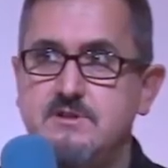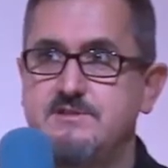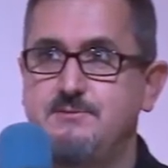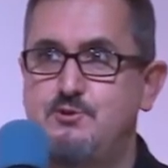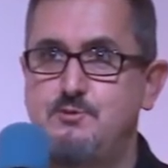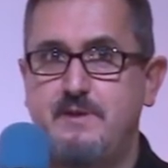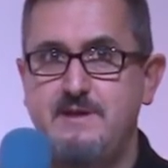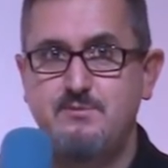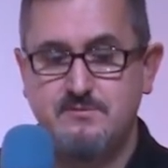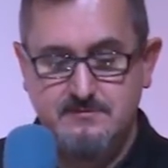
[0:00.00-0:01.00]
got some good
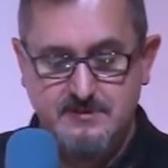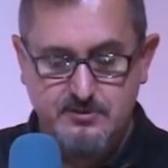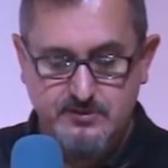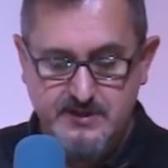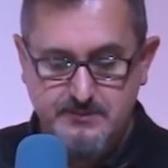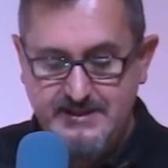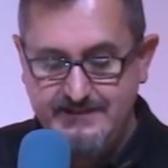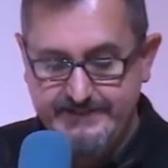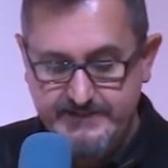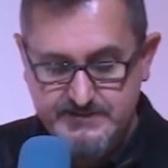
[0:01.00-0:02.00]
people who are going to be
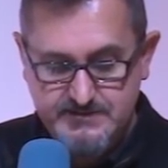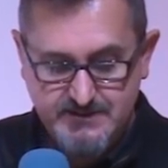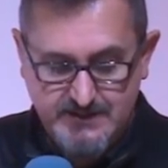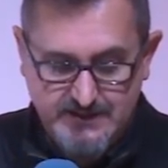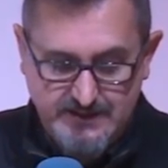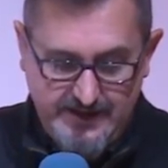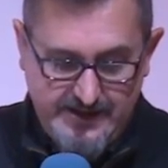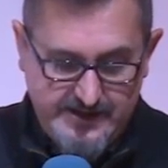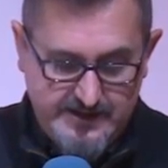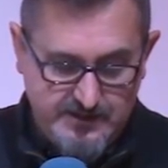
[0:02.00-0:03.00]
in this,
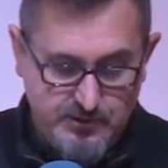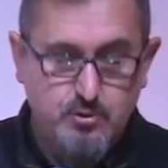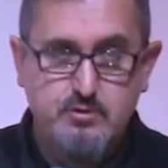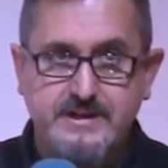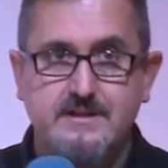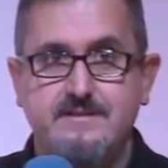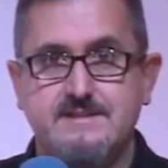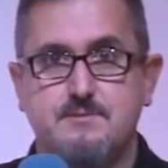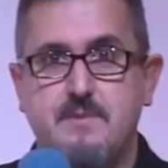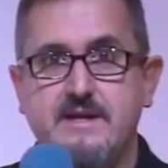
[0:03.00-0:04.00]
uh, who are already in this
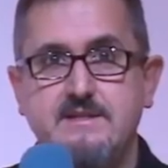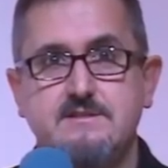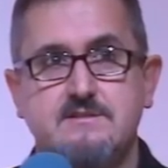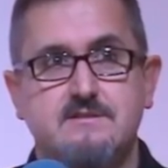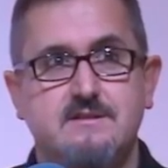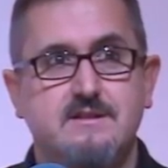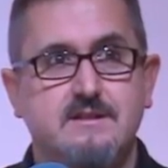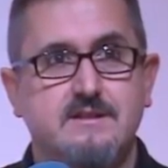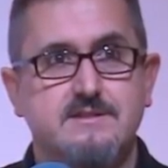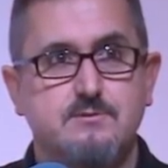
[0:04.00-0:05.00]
space.
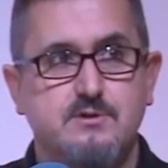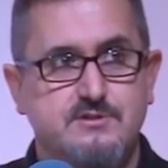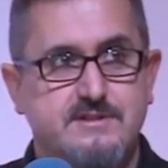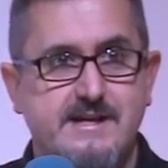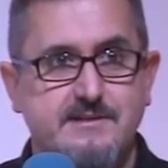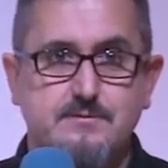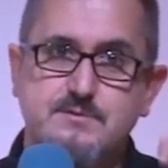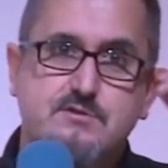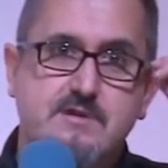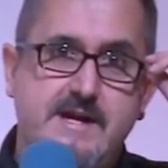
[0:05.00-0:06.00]
So we're not starting from
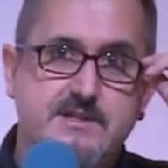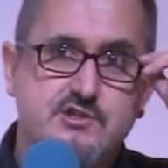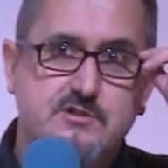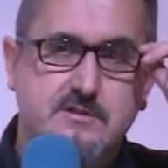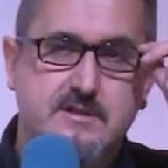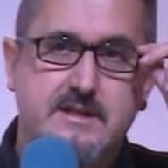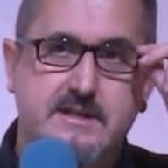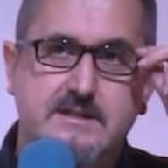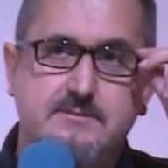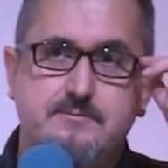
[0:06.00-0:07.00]
scratch.
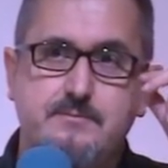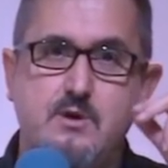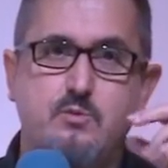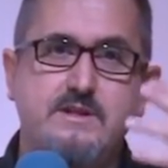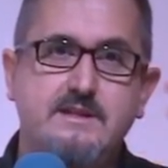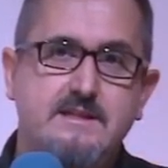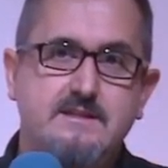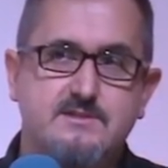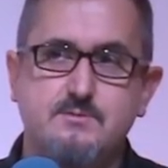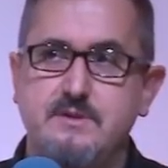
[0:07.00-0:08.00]
Um, but we need
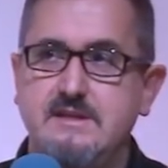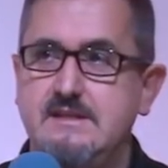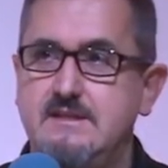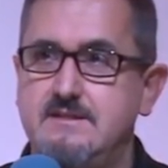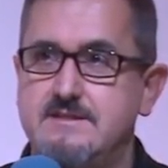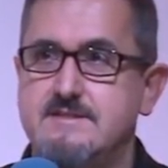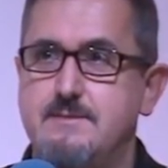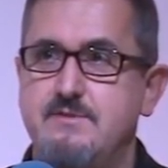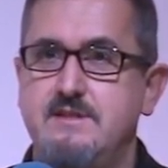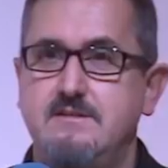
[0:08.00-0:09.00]
it to be
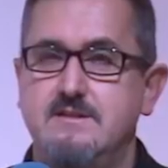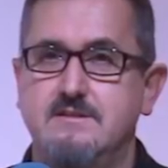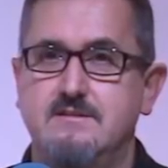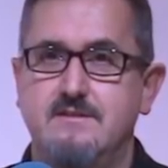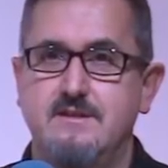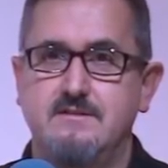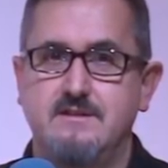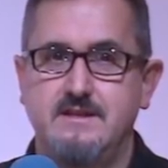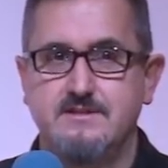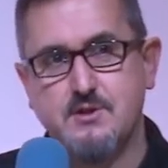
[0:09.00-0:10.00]
something that, that
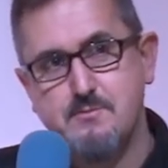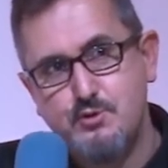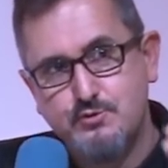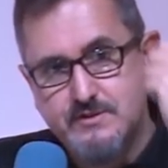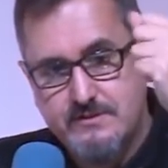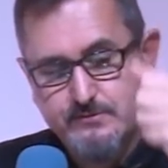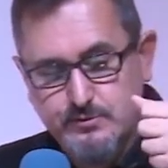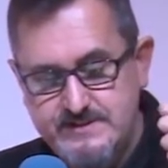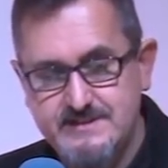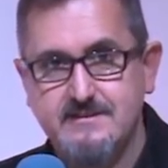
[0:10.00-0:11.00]
so Moodle's got a
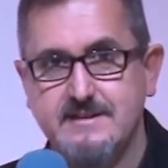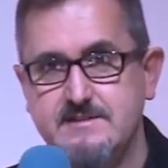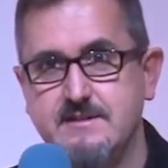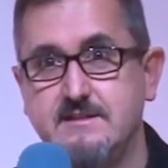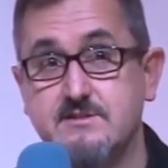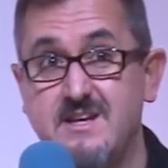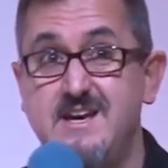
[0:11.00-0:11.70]
voice in these things